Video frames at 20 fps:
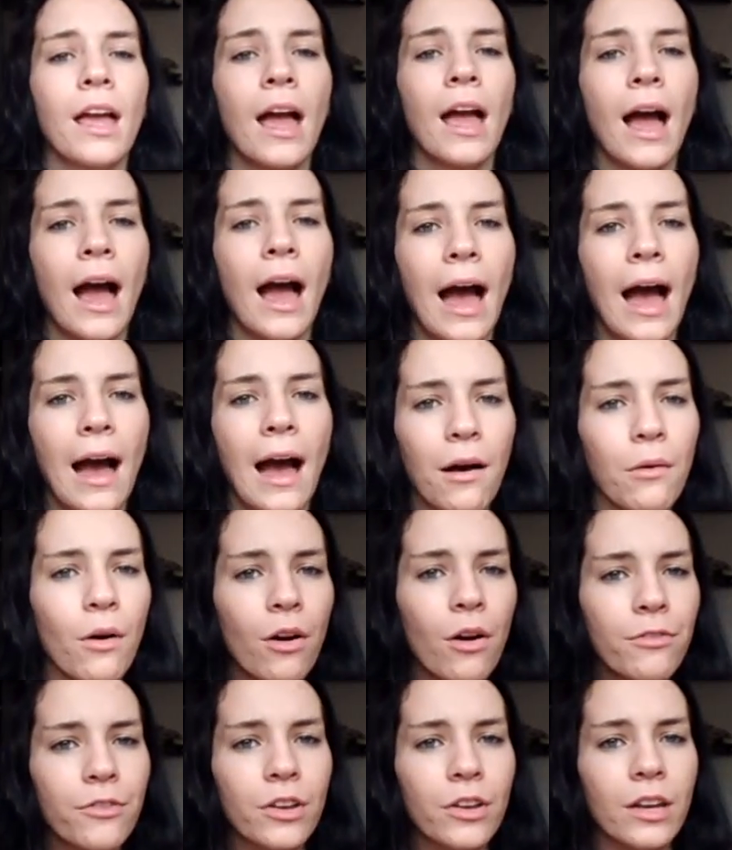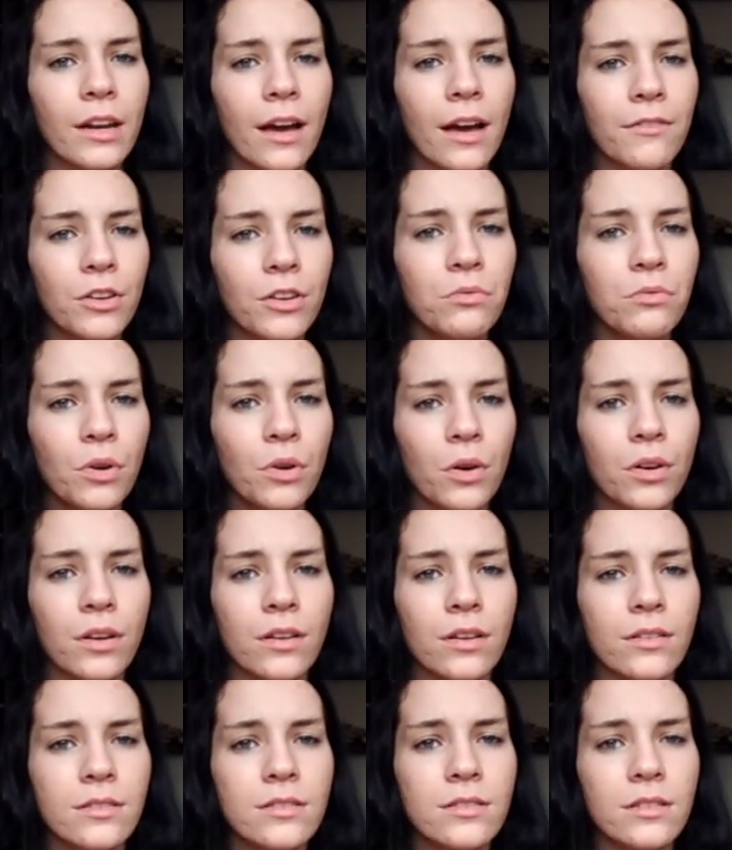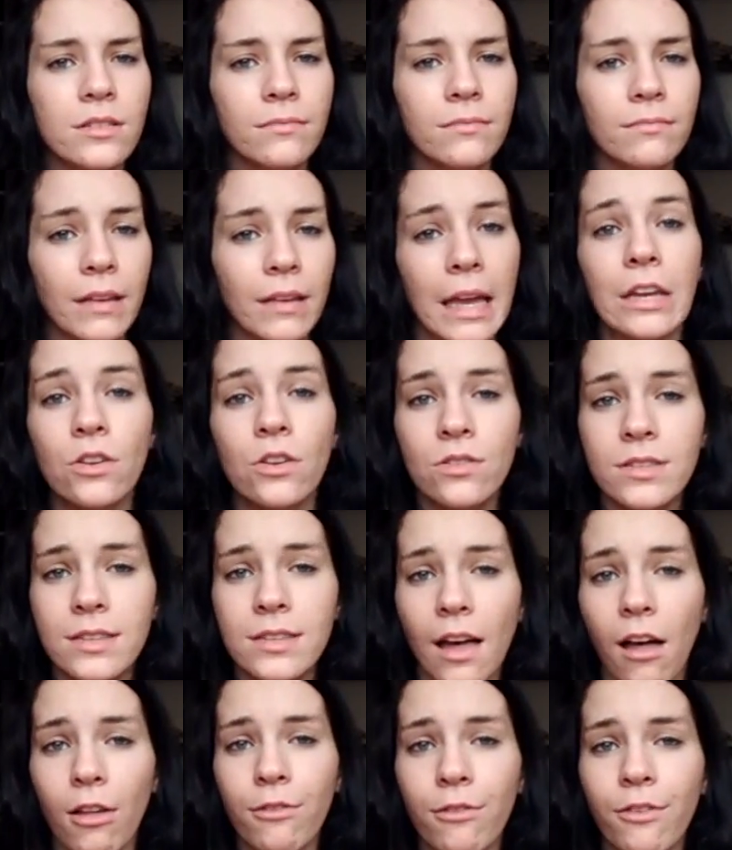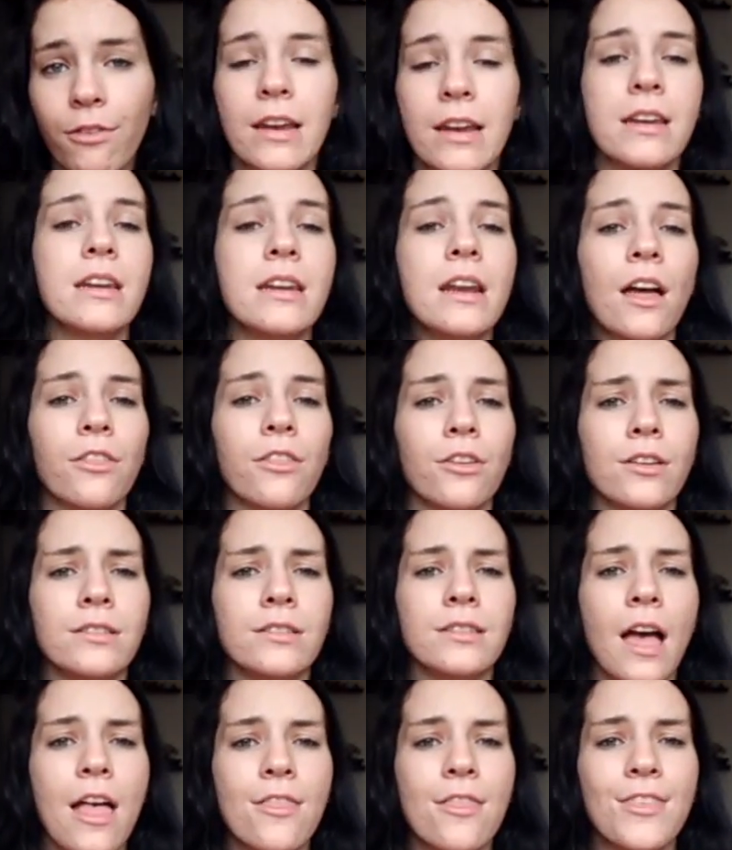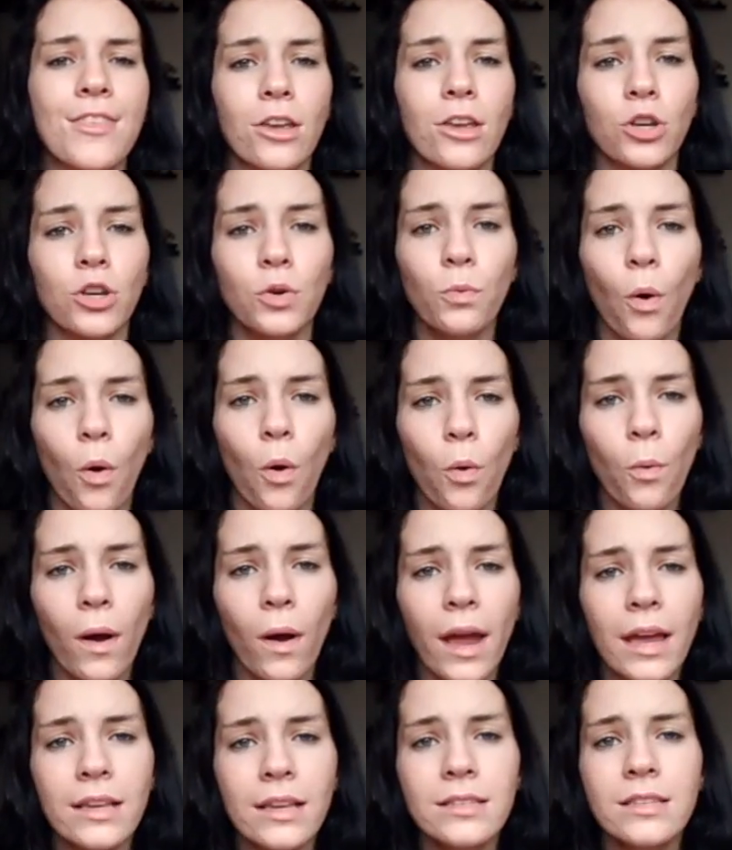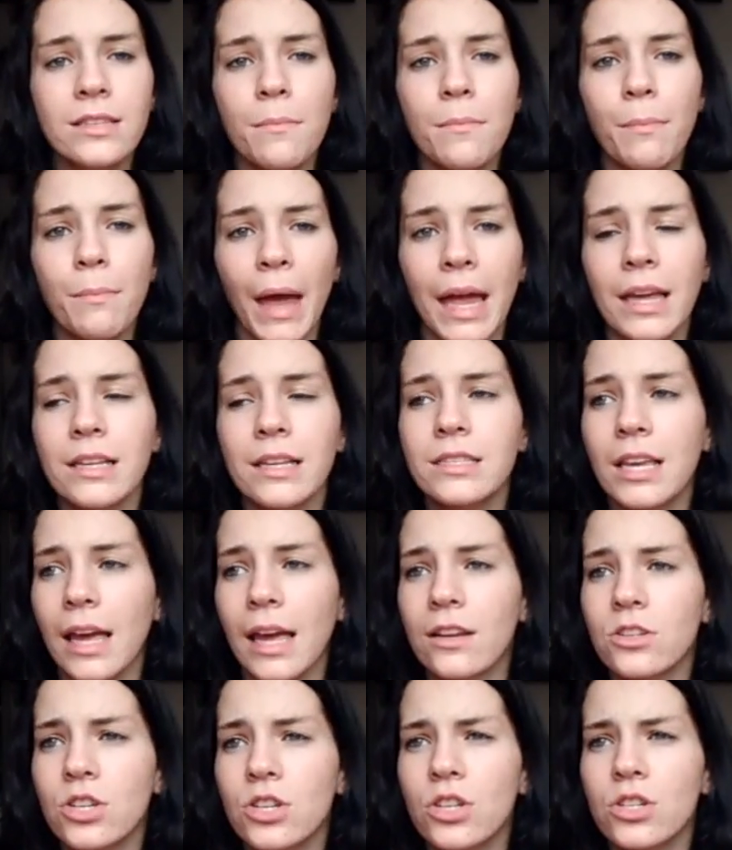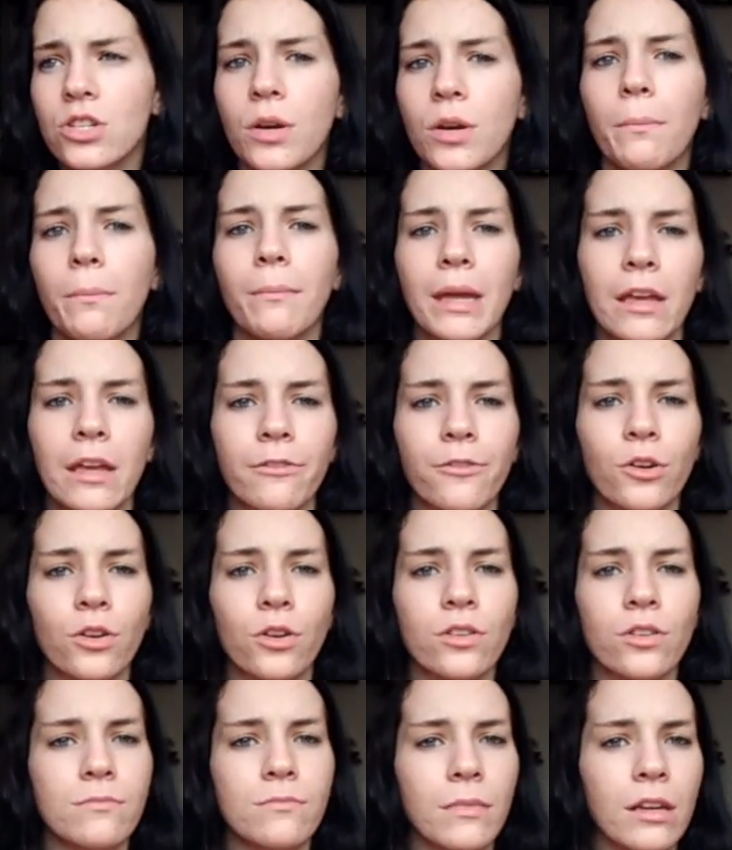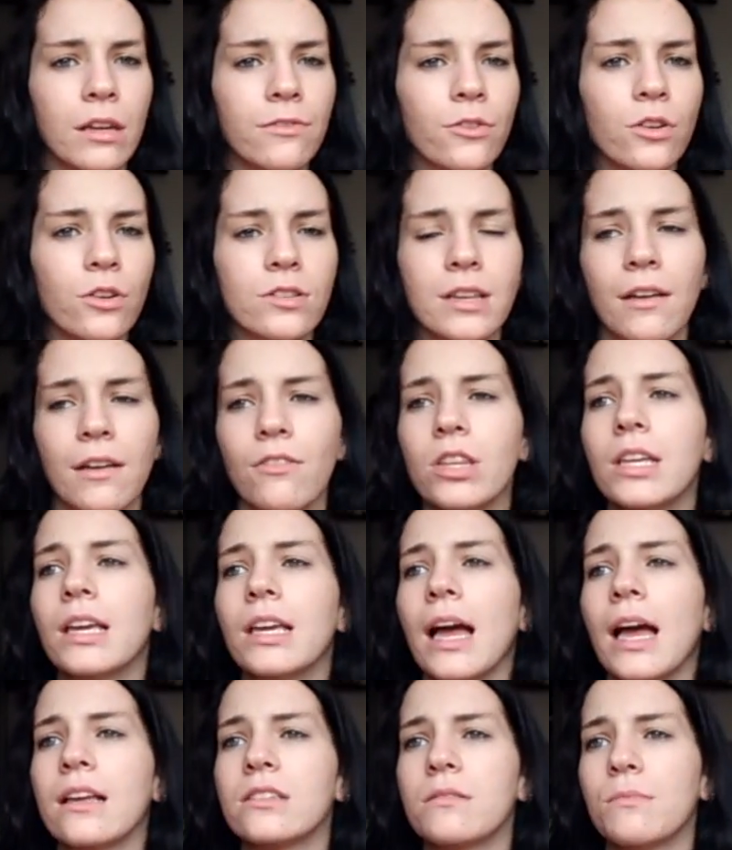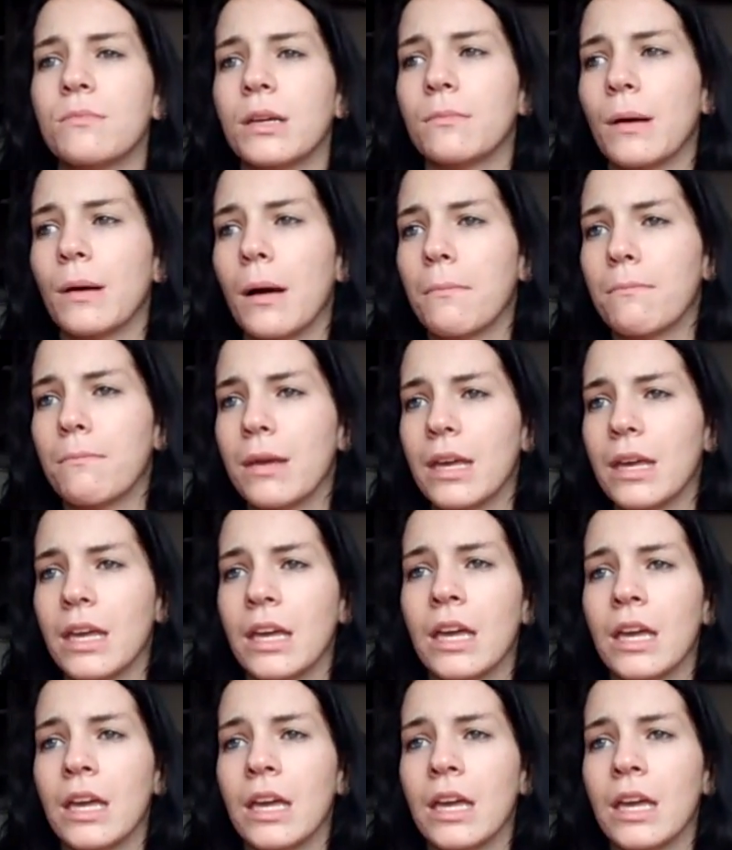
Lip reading: How often have you noticed in yourself and in others that you always pay attention to me first? Me first. Everything has to be about me,